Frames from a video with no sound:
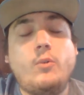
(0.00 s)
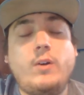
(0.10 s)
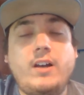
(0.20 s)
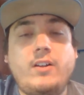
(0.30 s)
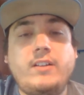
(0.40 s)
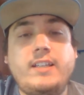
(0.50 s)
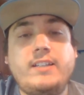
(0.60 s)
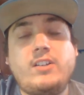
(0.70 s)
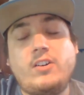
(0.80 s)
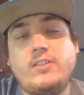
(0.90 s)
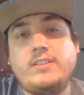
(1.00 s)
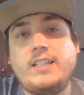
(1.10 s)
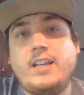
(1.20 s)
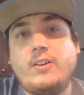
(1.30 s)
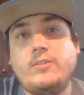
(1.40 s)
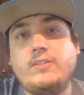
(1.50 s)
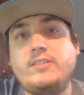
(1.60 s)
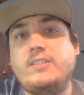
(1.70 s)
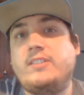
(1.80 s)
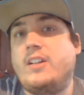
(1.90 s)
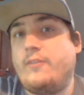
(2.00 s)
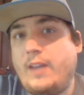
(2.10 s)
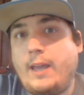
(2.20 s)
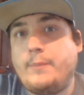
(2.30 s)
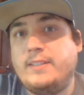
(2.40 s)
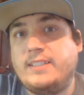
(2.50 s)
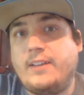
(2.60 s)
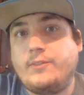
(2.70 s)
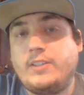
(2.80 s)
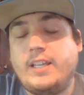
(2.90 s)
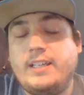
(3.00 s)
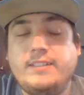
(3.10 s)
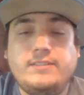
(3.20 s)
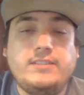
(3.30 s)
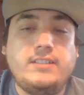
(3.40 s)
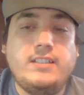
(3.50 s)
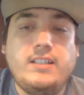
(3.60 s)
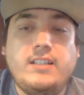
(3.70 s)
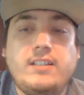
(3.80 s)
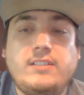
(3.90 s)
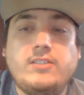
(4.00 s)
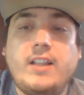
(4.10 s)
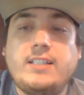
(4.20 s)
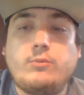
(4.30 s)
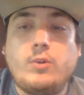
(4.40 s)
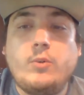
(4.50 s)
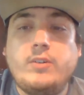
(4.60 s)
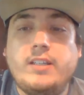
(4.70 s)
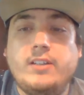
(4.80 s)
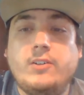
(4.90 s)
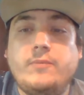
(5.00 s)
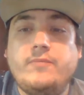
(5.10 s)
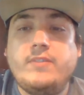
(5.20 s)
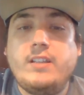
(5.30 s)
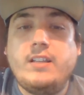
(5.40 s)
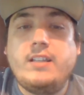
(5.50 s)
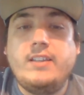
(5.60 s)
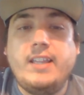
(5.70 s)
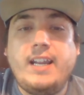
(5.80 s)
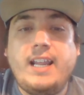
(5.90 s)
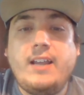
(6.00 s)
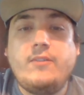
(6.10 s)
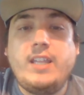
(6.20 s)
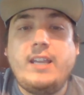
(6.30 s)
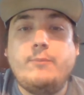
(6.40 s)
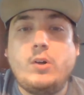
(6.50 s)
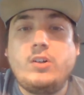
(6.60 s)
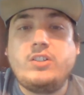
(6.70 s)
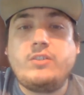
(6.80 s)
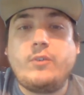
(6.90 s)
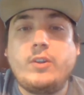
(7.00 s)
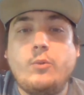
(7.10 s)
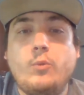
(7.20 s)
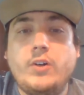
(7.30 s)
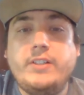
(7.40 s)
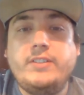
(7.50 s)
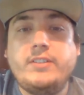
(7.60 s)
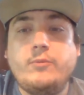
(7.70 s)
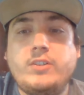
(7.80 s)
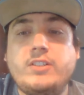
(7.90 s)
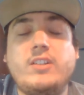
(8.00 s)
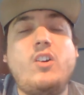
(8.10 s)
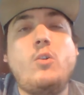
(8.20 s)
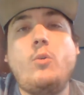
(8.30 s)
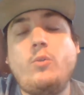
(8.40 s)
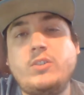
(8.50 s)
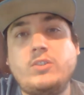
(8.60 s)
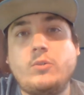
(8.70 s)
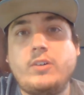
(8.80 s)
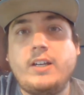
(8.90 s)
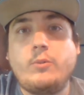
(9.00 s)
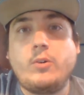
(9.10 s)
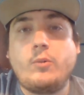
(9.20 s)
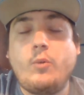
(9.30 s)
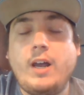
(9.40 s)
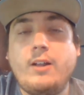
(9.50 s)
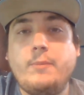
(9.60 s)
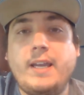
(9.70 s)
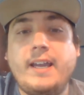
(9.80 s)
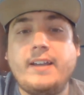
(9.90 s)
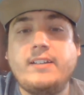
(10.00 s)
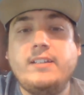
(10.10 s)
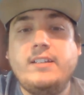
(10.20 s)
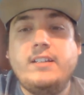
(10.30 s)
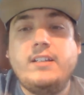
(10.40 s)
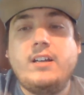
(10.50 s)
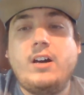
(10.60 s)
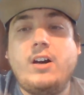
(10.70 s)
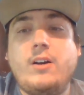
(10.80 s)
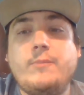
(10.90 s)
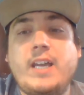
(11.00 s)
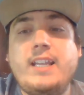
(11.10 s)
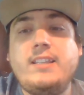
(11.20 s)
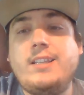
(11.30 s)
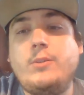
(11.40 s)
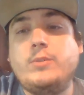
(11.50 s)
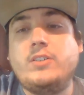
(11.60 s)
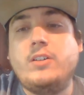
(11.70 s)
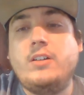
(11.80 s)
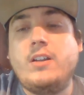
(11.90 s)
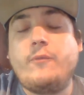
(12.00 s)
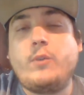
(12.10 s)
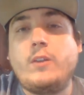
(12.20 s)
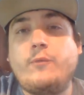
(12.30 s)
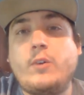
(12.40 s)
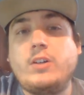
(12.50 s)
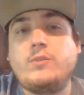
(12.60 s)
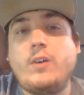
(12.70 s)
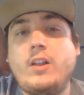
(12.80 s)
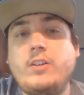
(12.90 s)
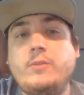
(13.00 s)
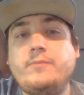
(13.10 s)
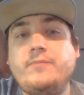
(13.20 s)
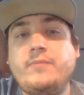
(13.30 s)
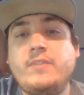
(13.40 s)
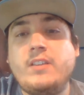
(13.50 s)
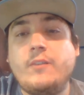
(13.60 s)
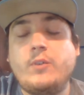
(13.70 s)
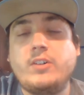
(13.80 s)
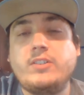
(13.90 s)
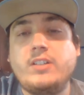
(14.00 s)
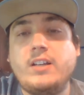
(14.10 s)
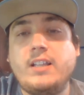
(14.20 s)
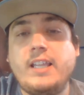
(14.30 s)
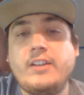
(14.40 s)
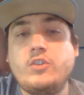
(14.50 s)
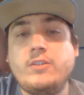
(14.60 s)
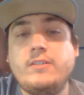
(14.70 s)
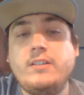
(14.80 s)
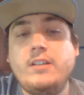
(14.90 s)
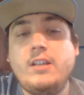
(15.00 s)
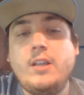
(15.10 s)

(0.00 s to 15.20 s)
Well, it turns out stuff happens after that. So that's Roadkill. Then I have They Emerged from the Woods, which is an old story I wrote a while back. Um, I didn't think it was good enough for the first volume, the first uh, collection,